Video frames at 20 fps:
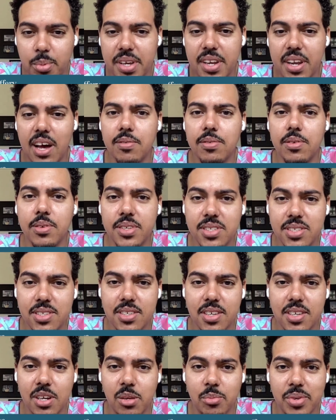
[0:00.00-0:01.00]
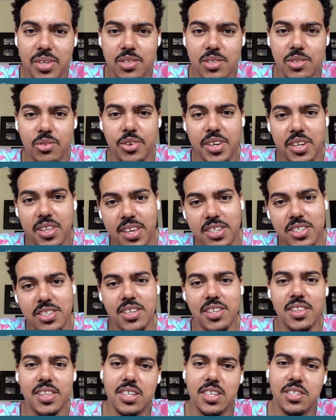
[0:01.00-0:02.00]
Is this going to be a story collection,
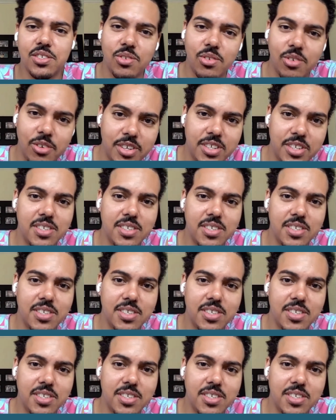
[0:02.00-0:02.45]
like stories,